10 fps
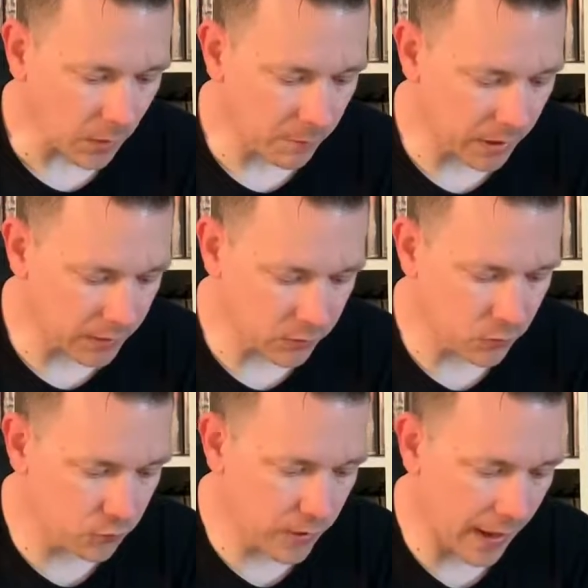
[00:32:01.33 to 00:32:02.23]
but it's all
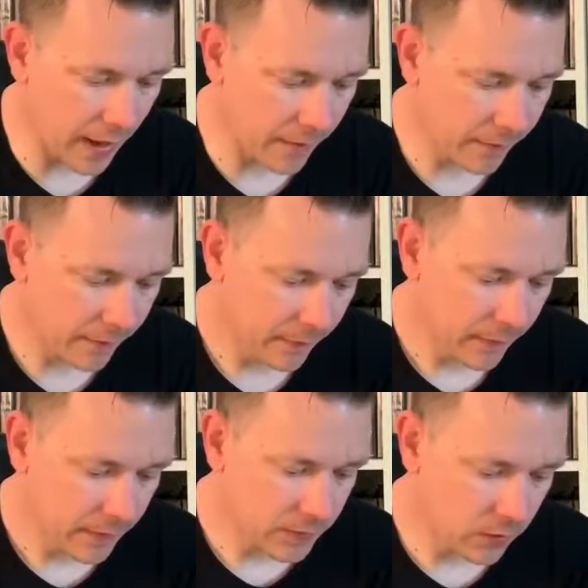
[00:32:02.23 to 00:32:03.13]
there.
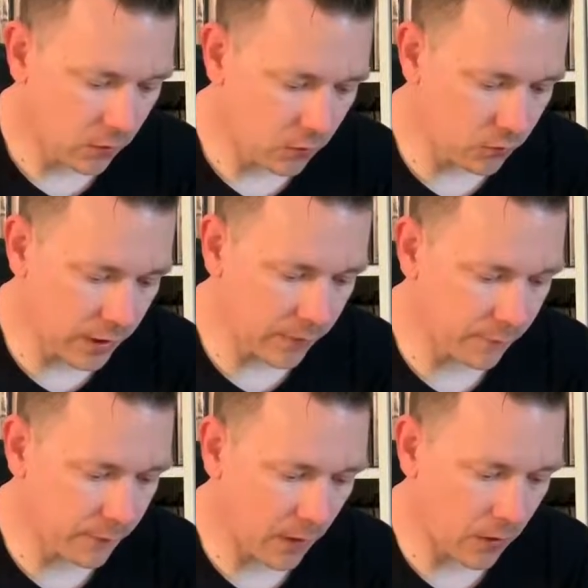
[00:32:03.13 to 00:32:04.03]
It's got all the
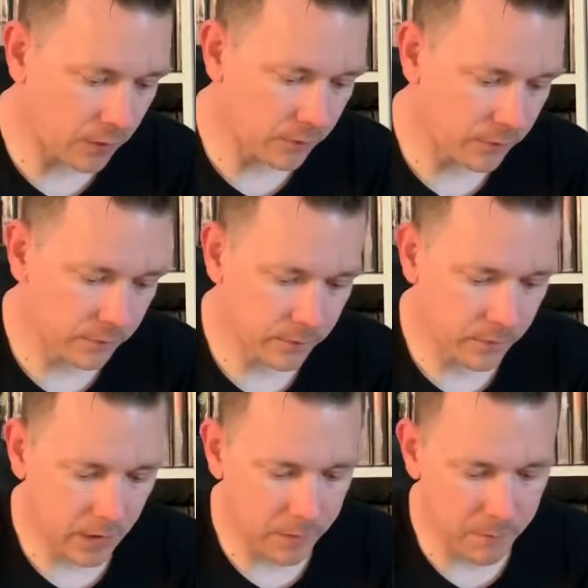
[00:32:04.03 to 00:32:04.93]
info
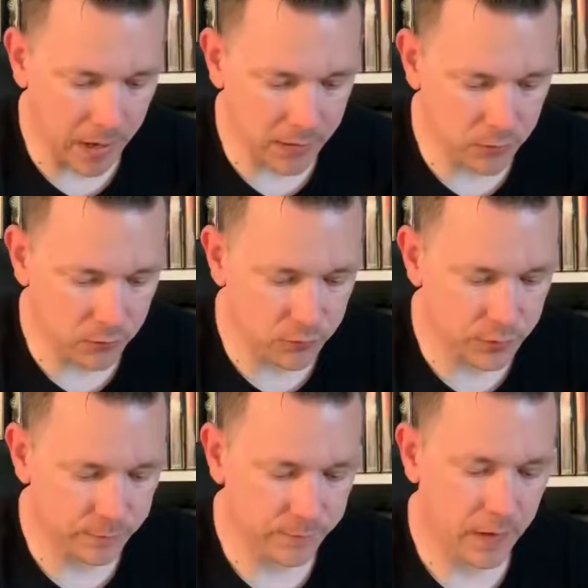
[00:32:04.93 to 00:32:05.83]
and
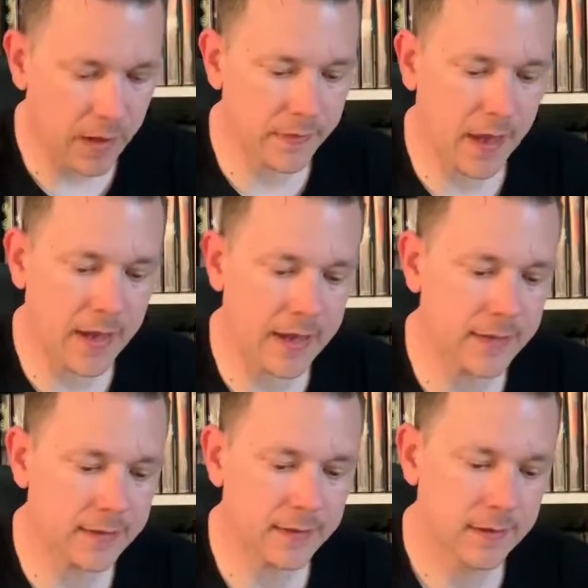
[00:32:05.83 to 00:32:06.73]
manuals, and that
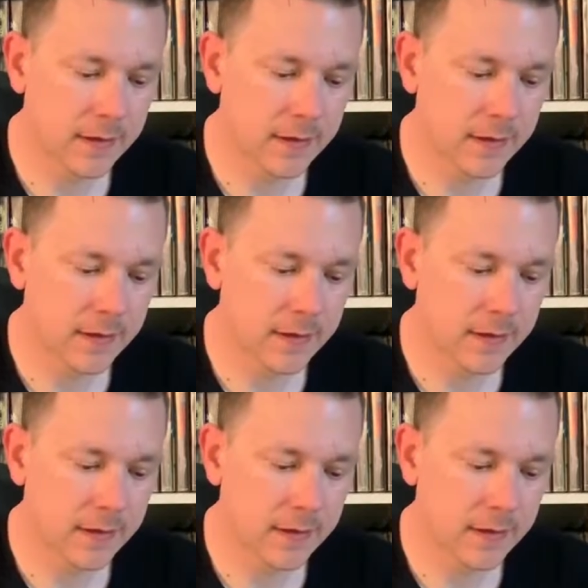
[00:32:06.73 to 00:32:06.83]
is